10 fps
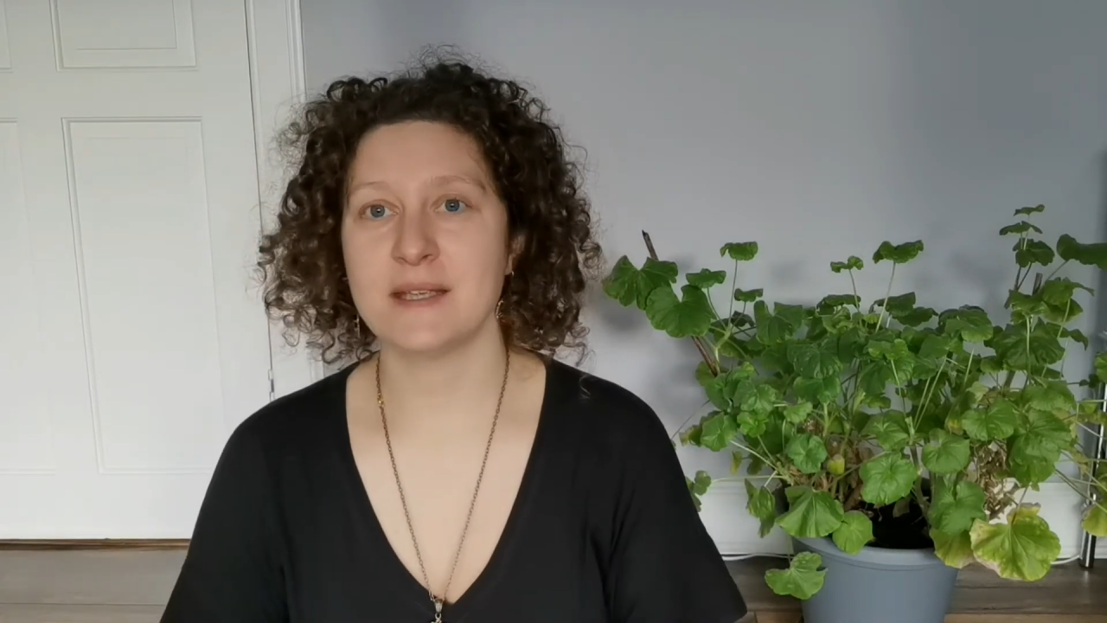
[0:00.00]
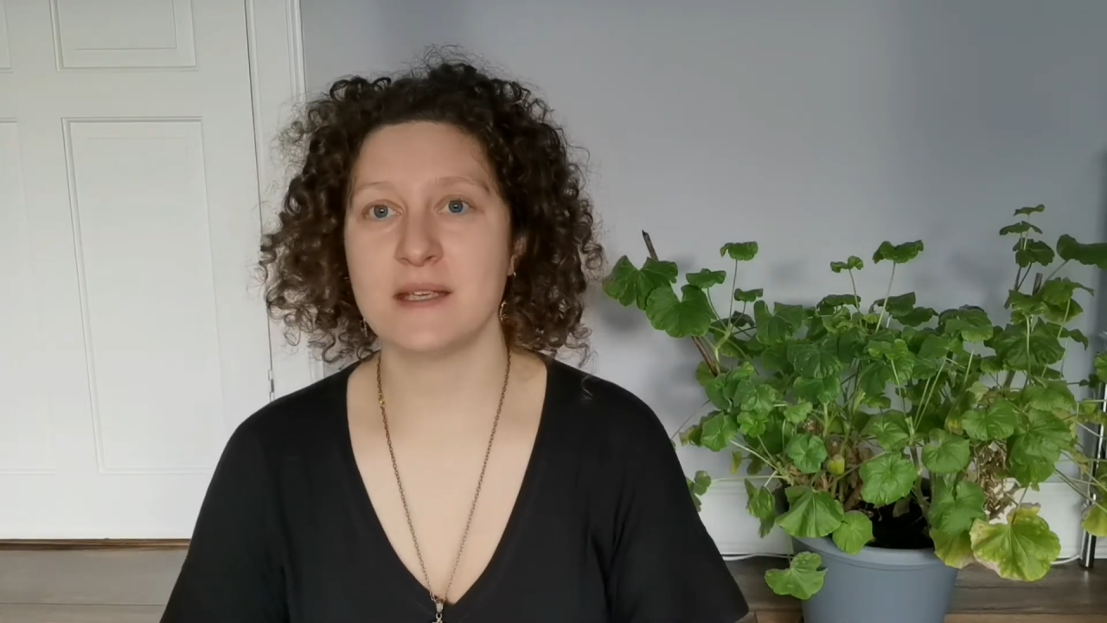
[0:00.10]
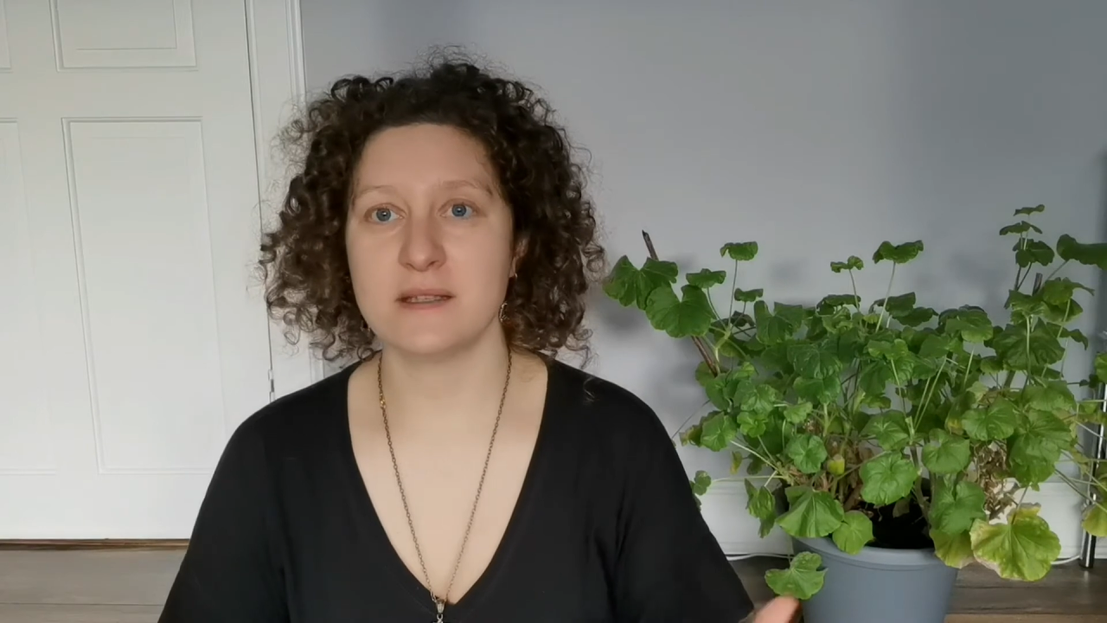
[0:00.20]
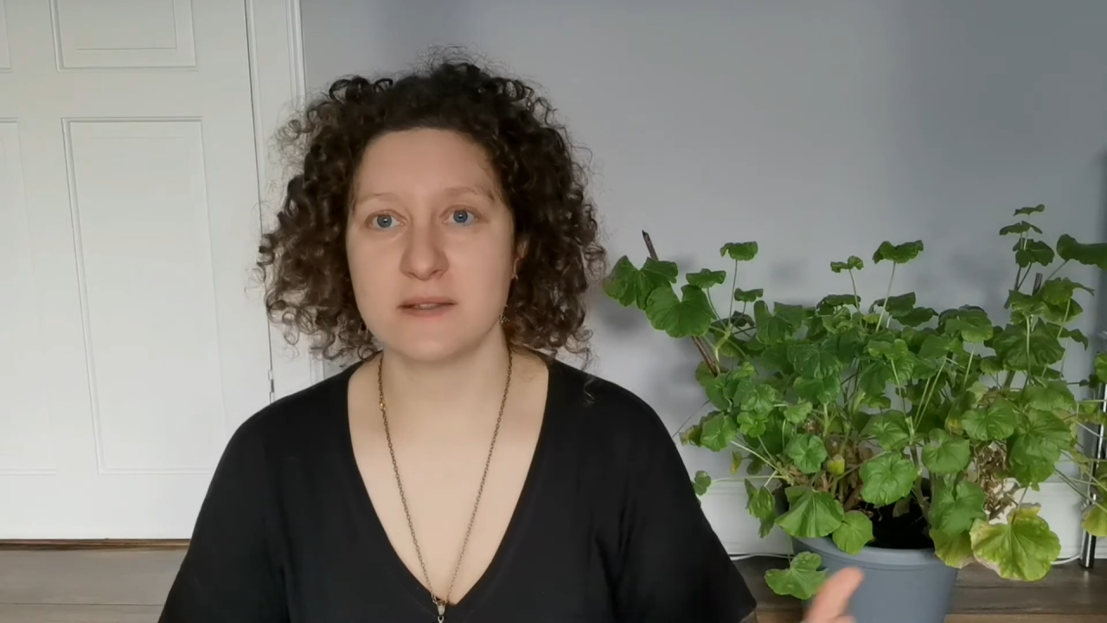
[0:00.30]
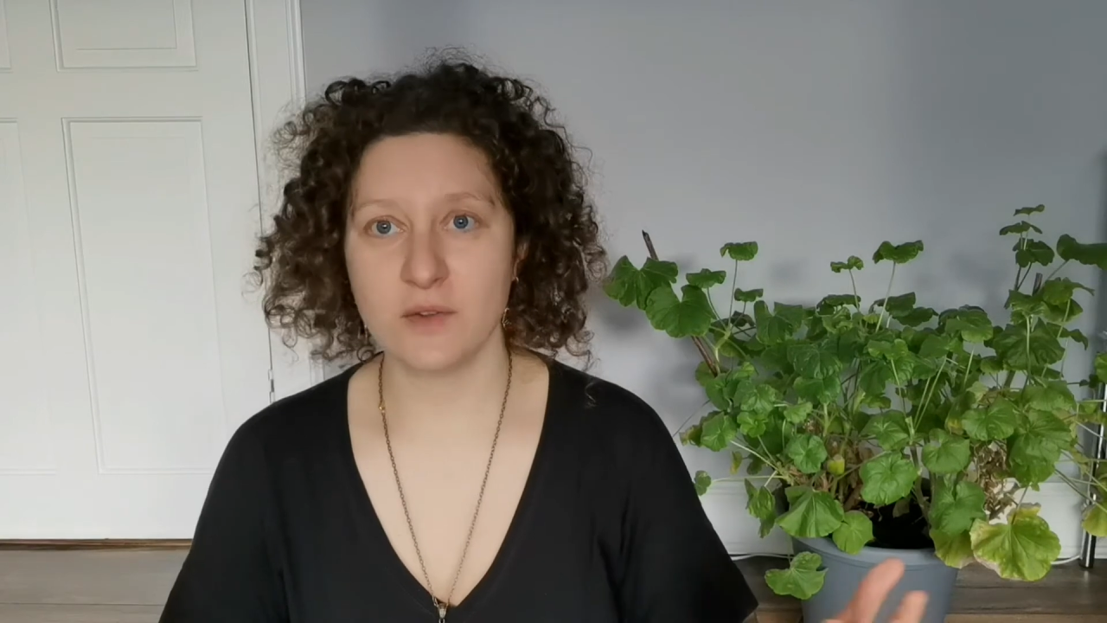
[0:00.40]

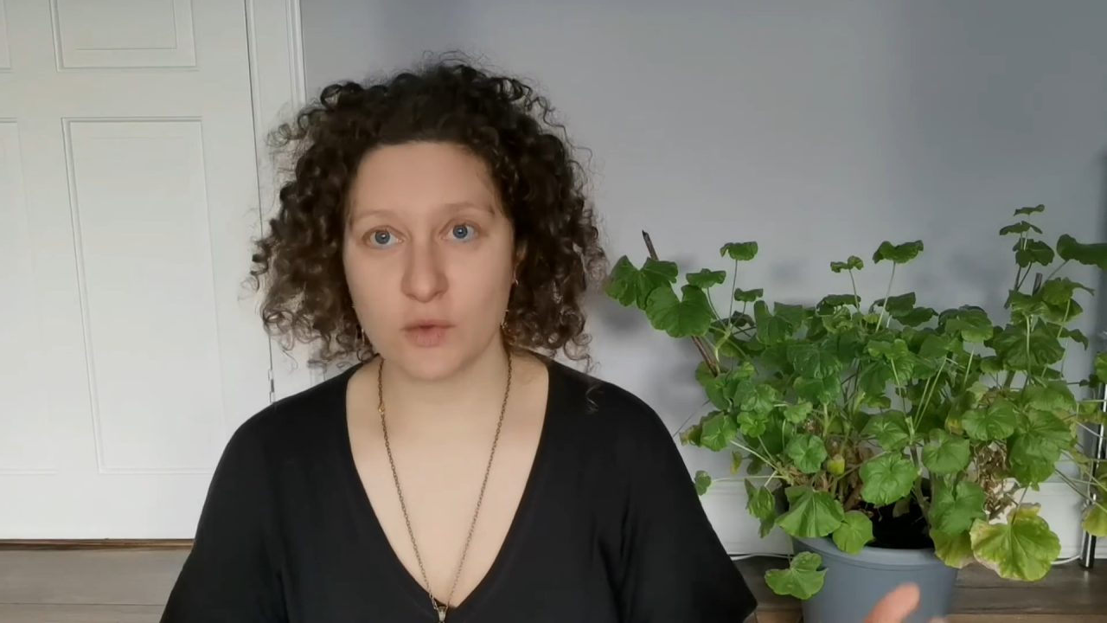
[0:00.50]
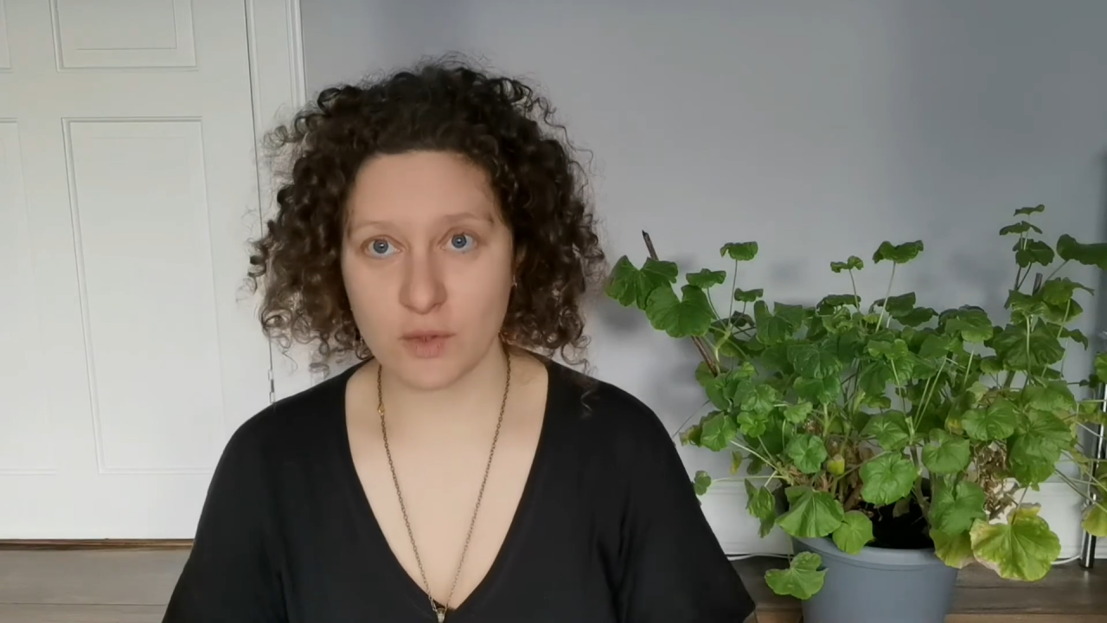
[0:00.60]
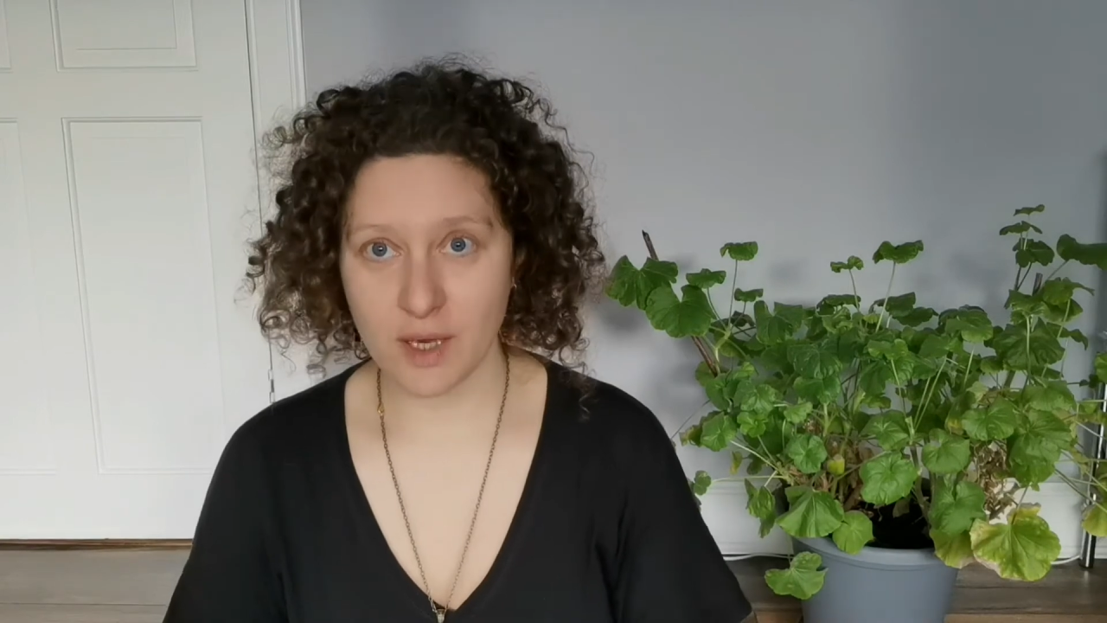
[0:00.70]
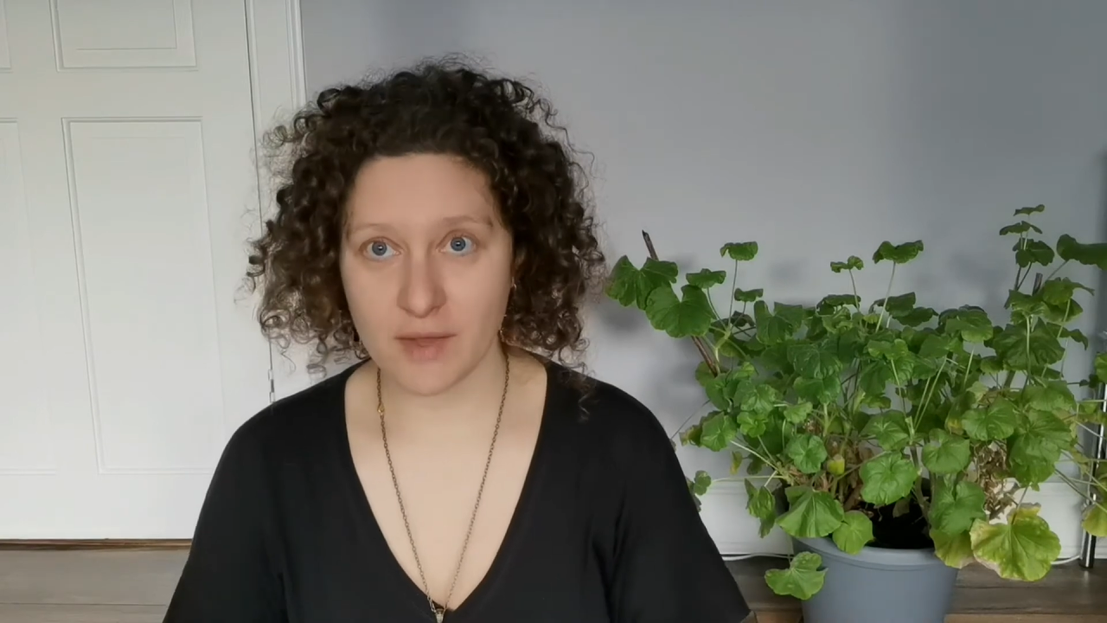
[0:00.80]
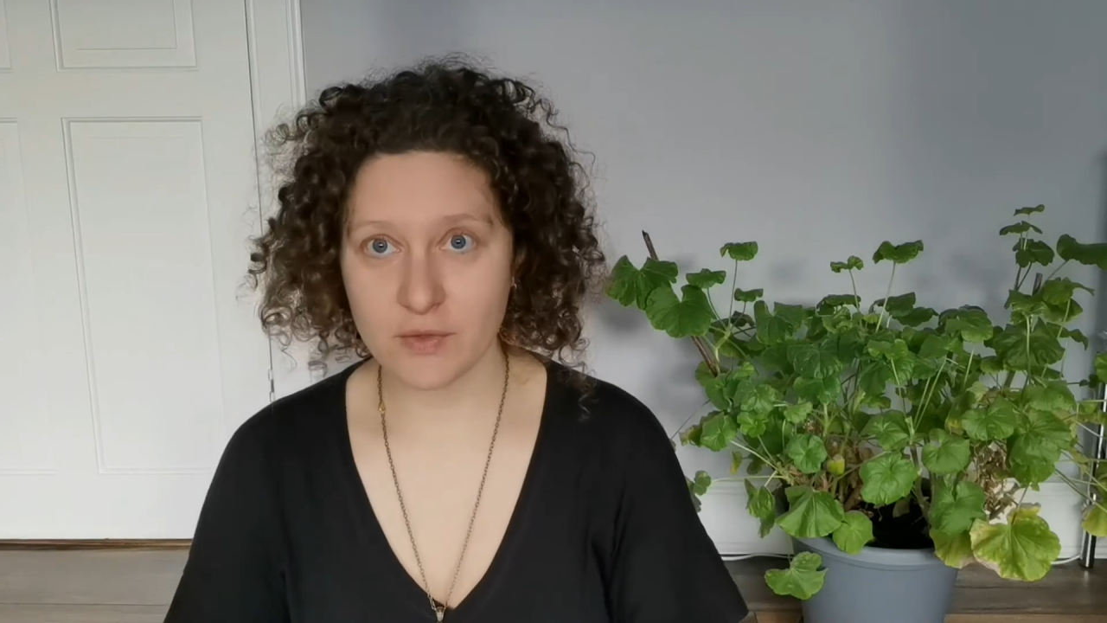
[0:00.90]
is not
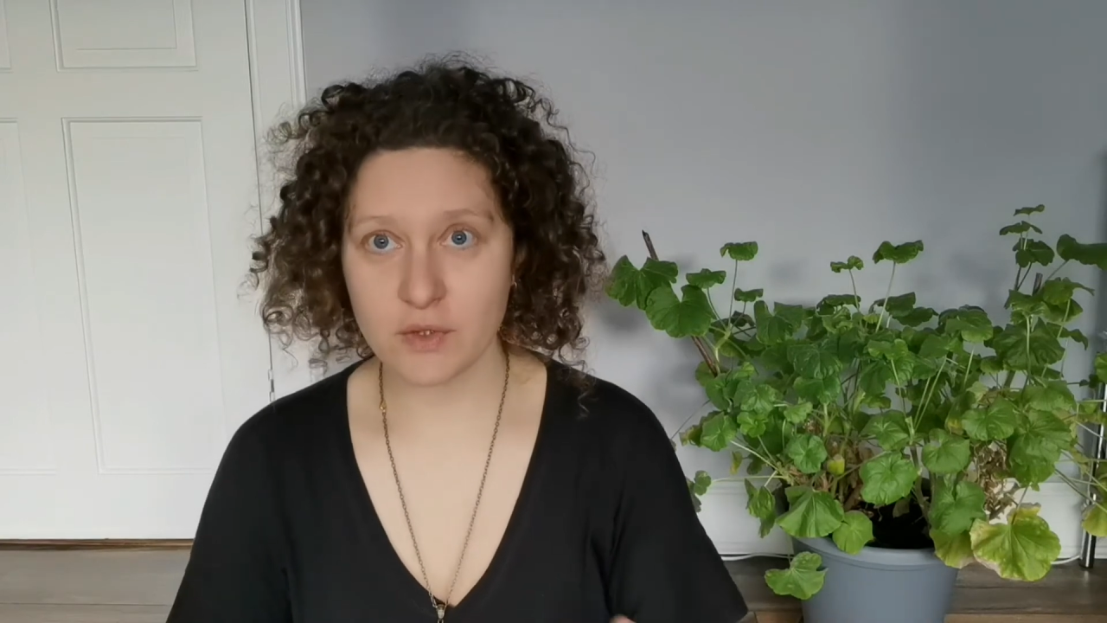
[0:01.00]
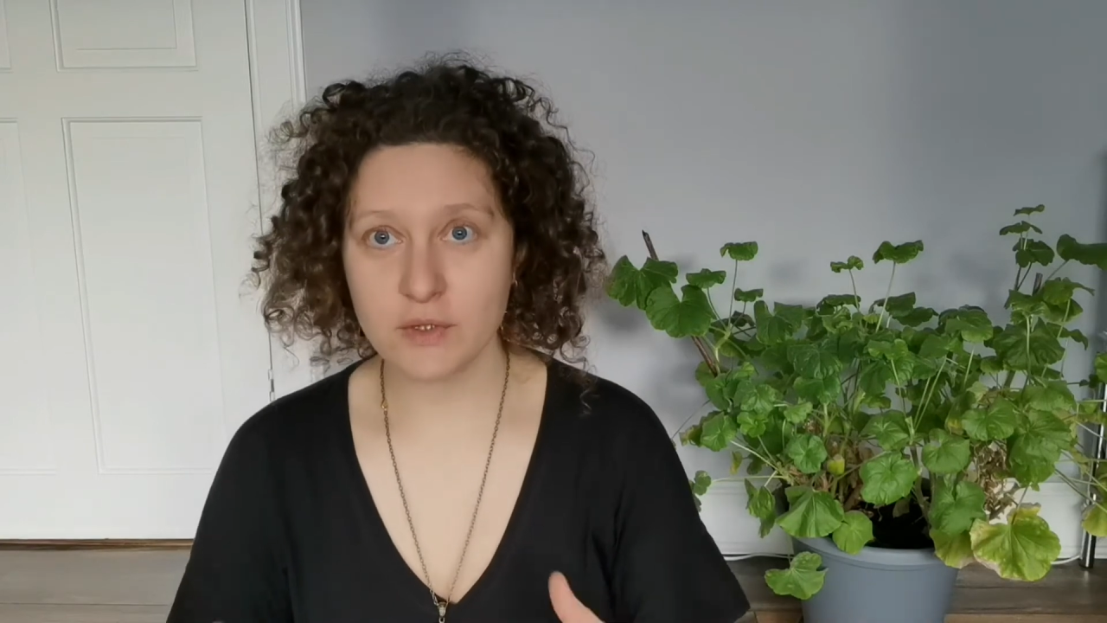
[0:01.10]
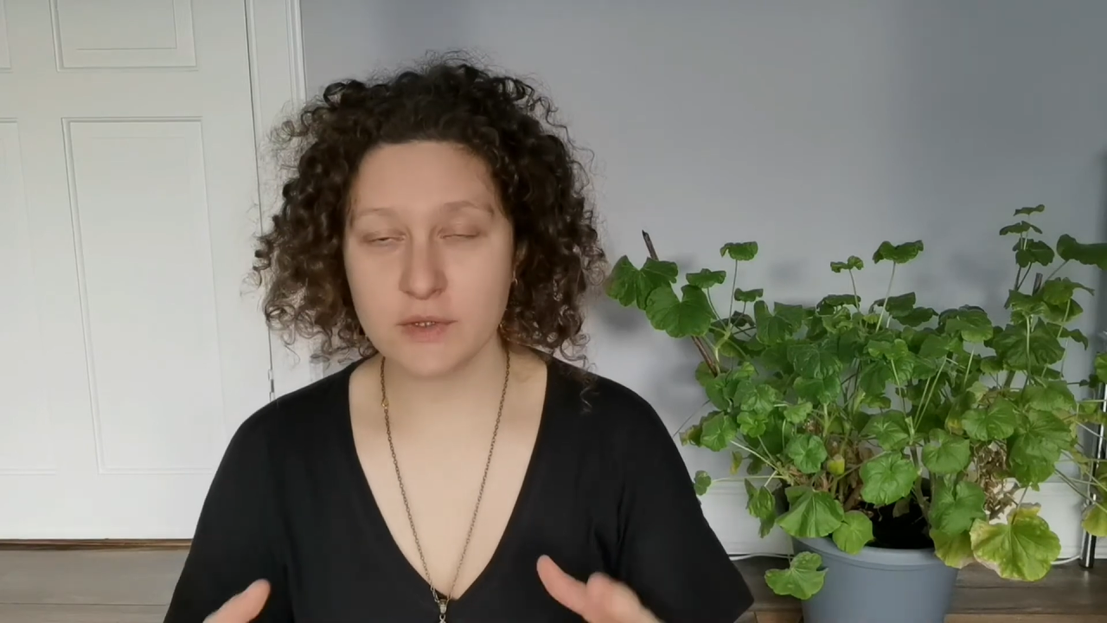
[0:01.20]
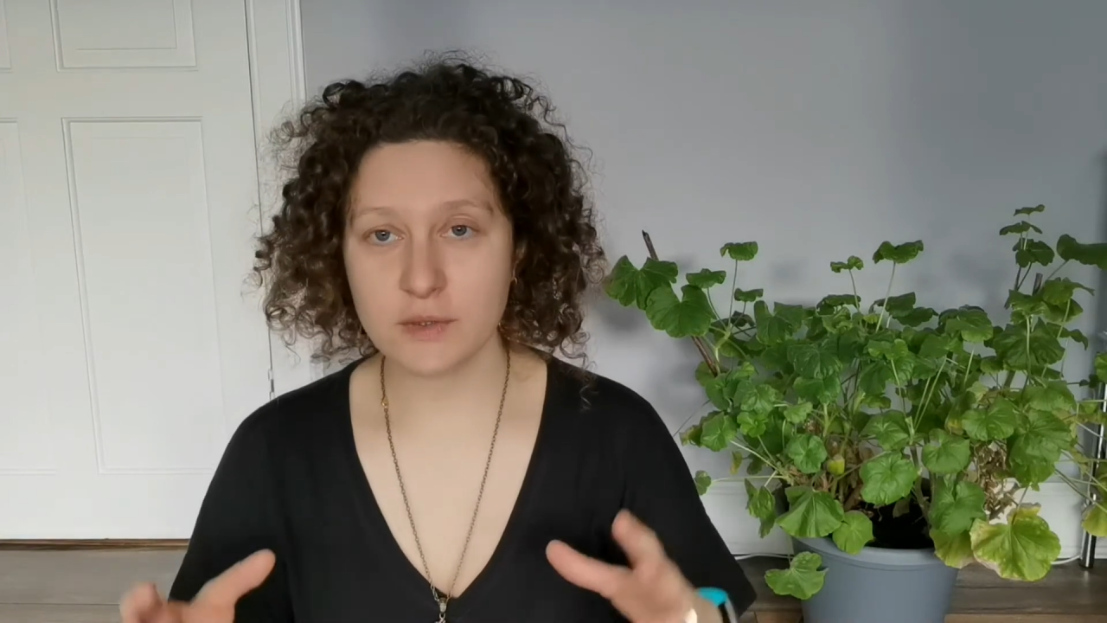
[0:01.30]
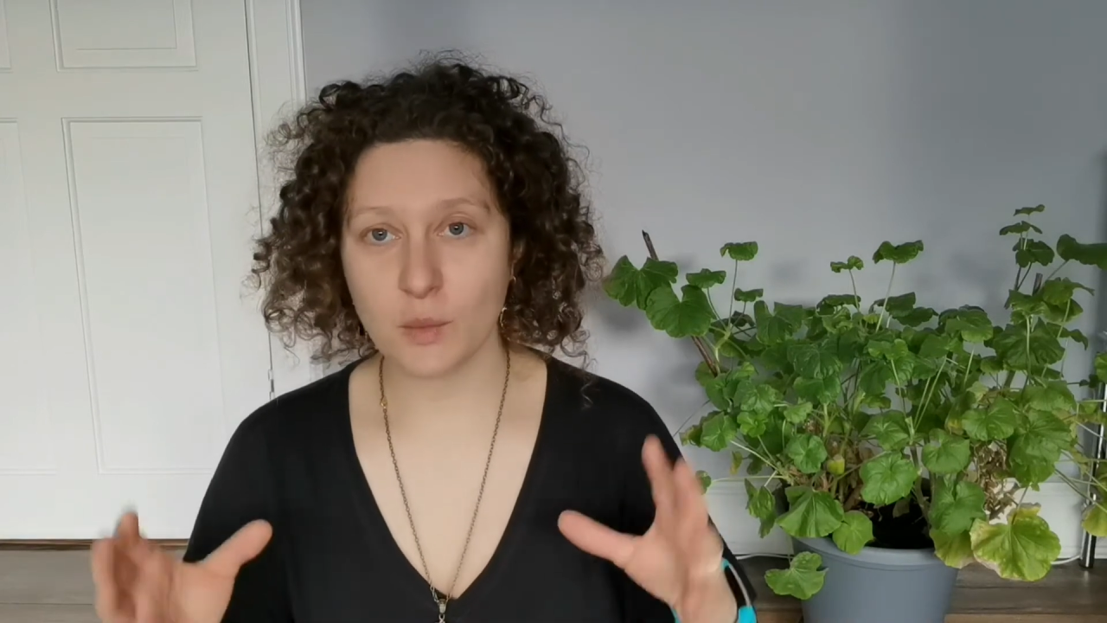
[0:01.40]
cluttered,